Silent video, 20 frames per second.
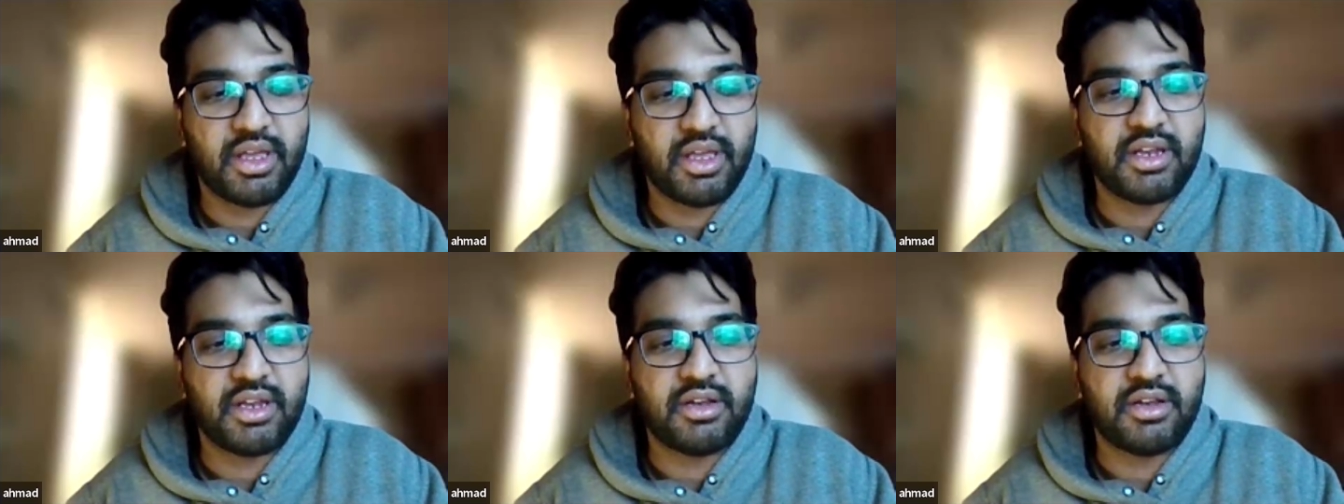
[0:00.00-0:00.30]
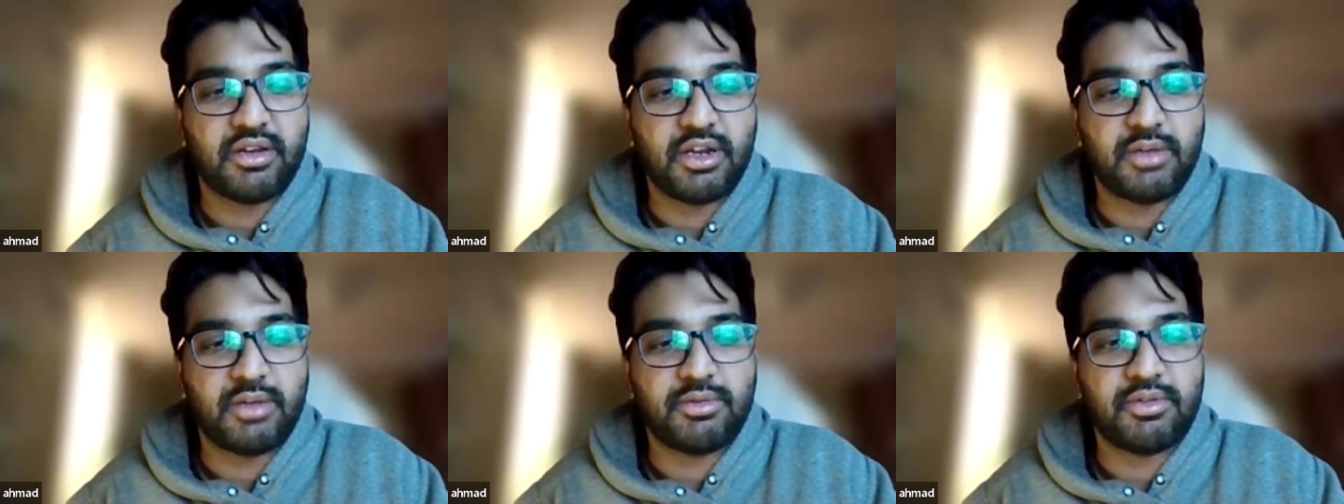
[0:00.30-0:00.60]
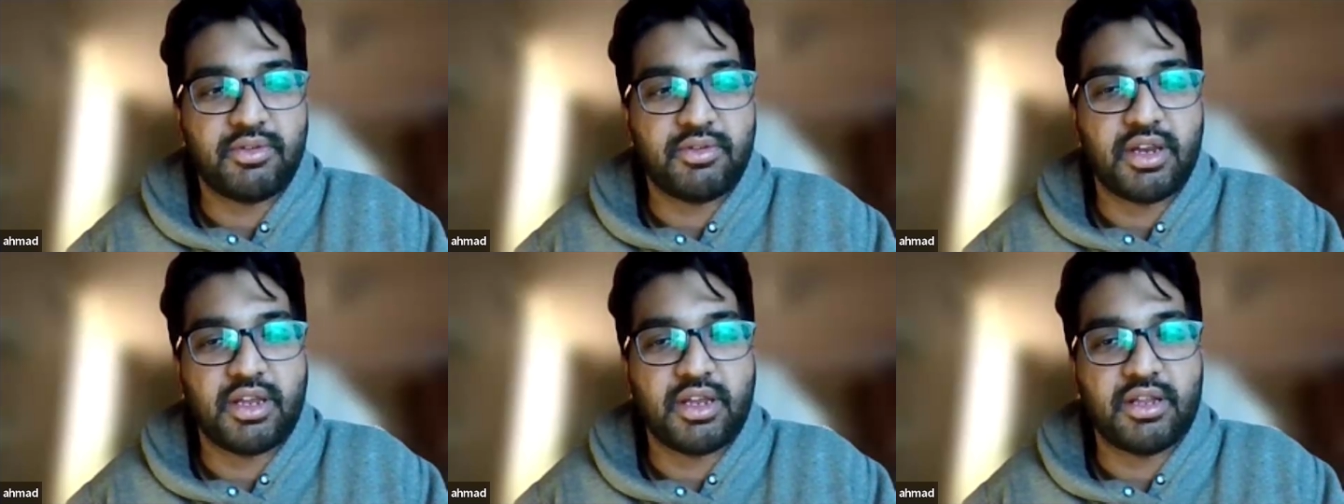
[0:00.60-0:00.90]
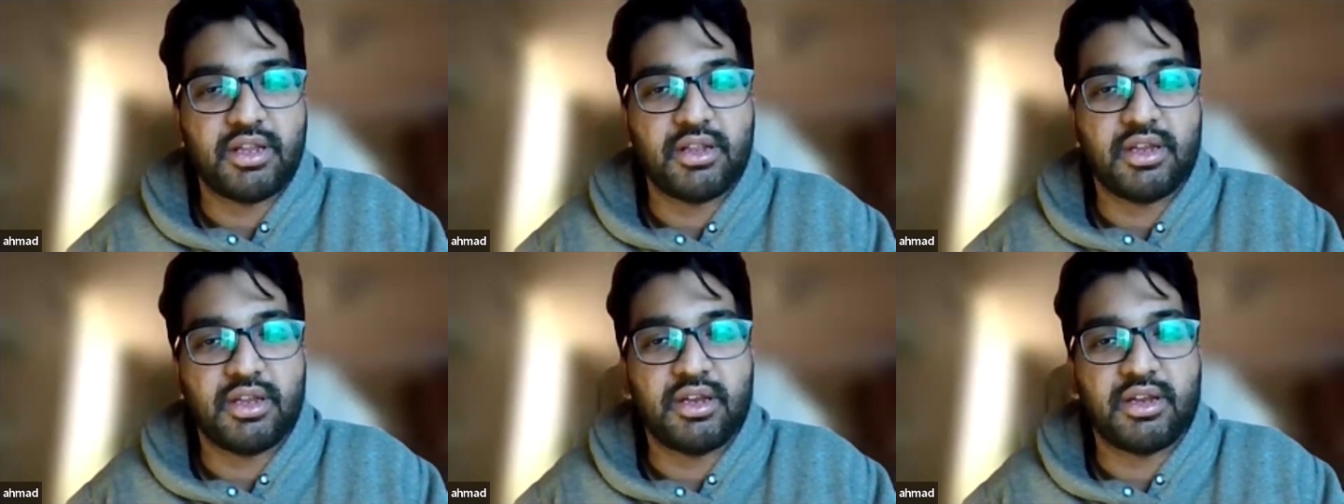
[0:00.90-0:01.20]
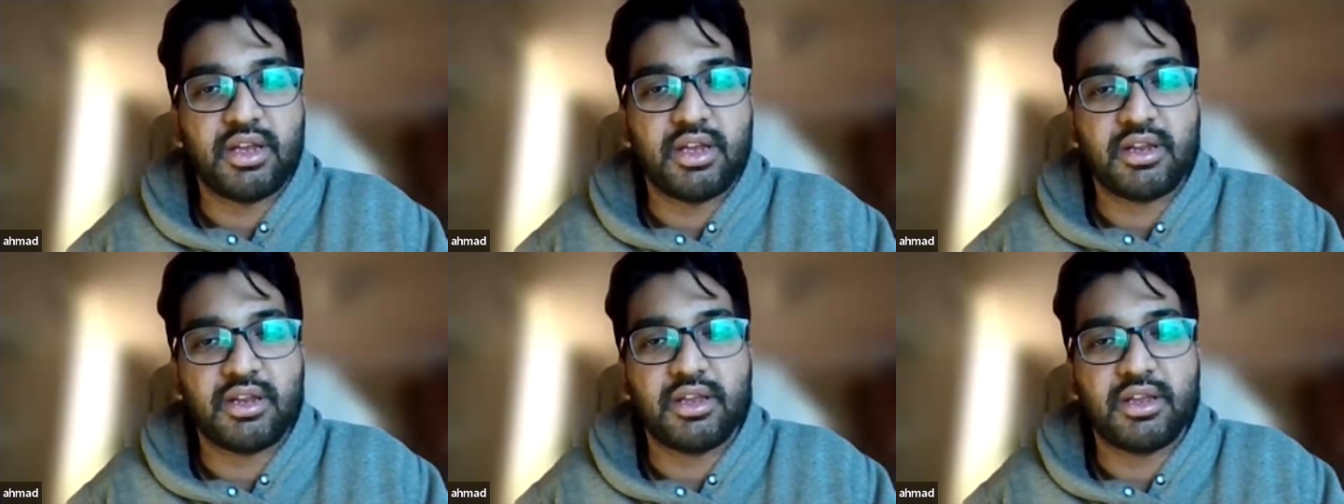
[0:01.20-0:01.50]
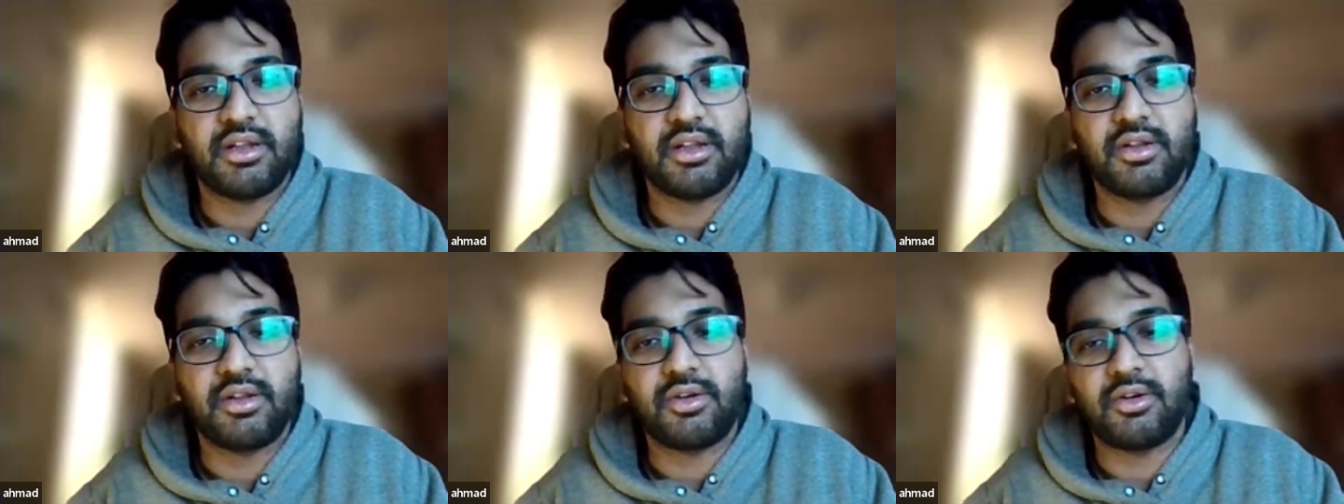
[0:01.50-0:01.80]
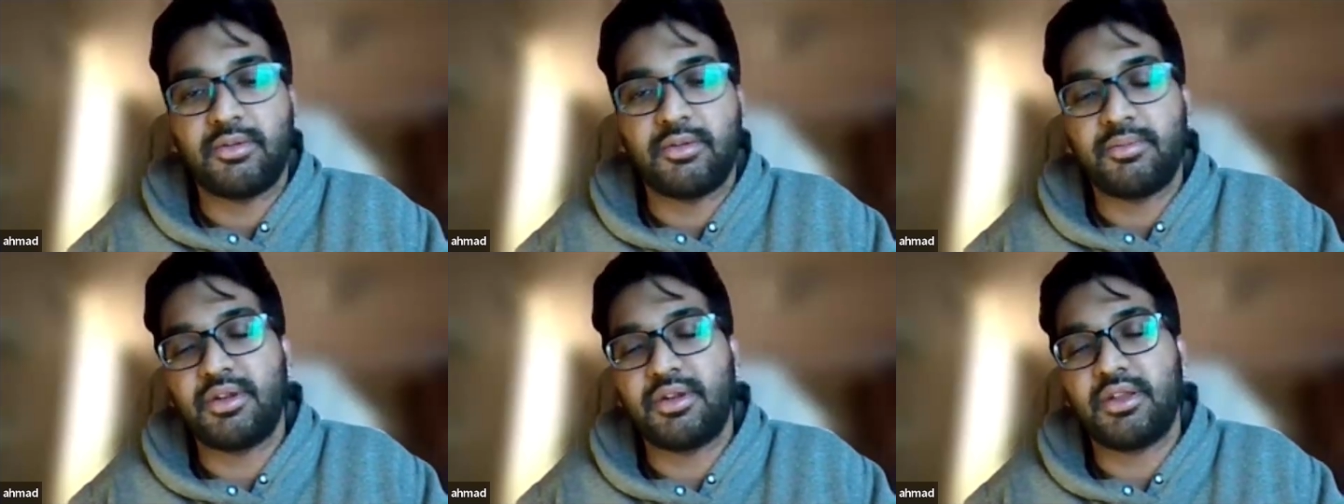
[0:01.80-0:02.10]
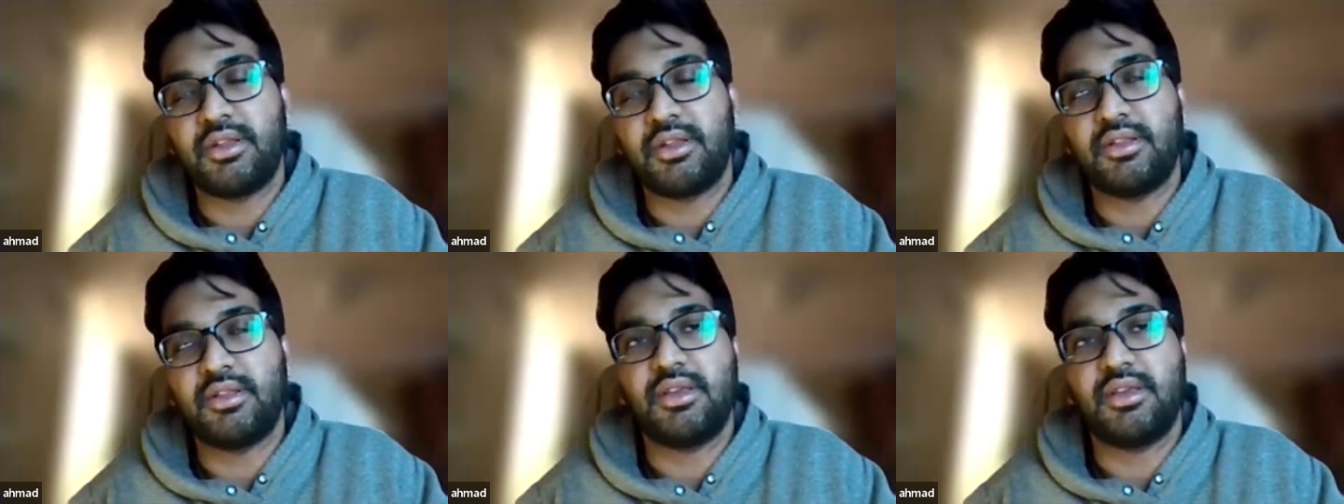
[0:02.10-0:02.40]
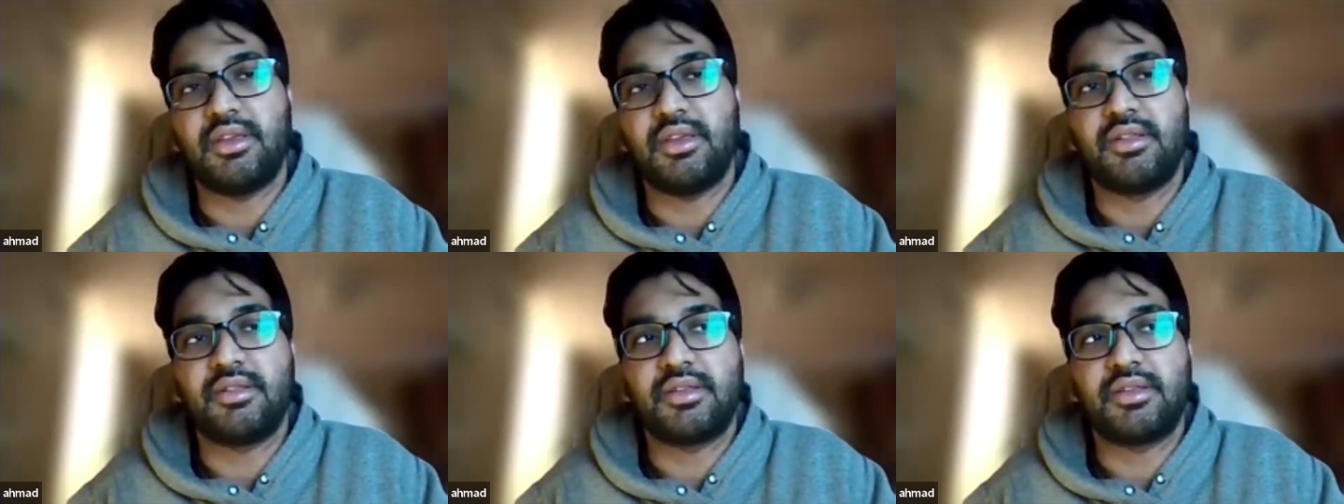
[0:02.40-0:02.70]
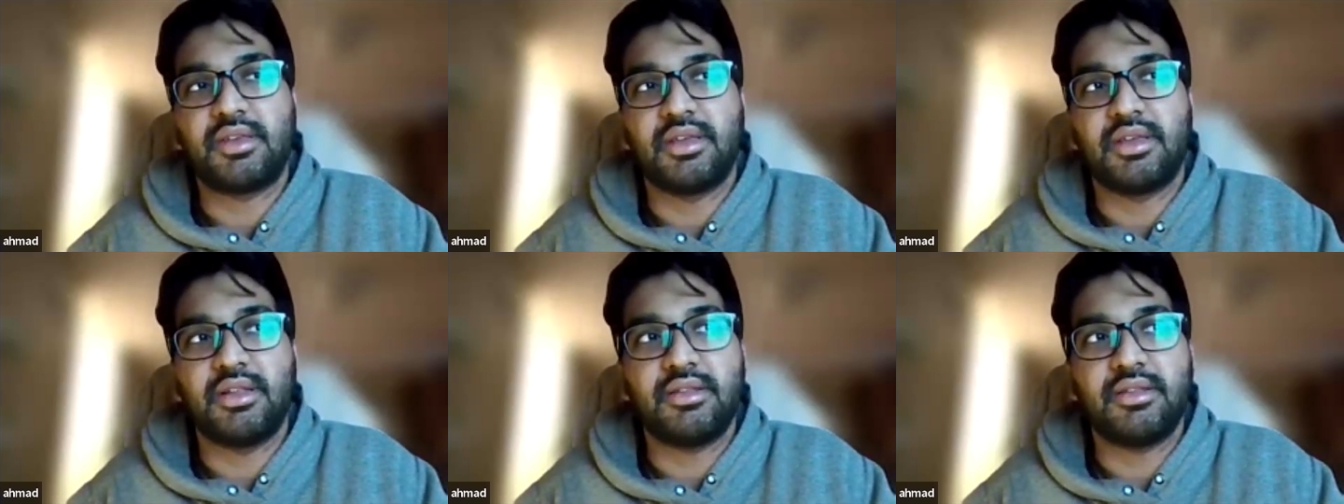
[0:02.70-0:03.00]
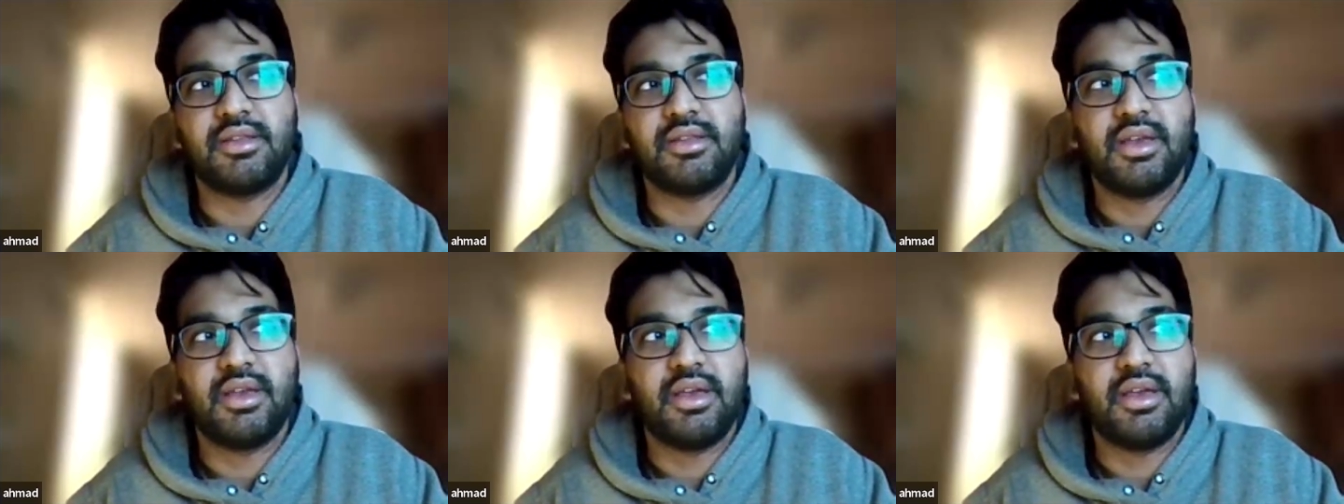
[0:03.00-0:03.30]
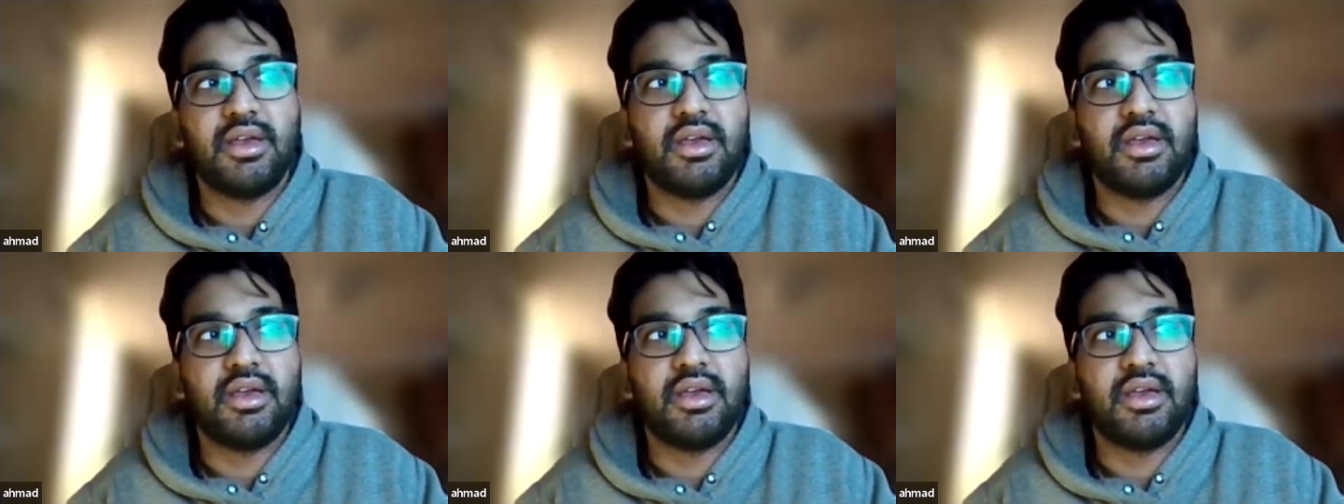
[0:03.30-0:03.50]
like in terms of getting the technical competency and skills,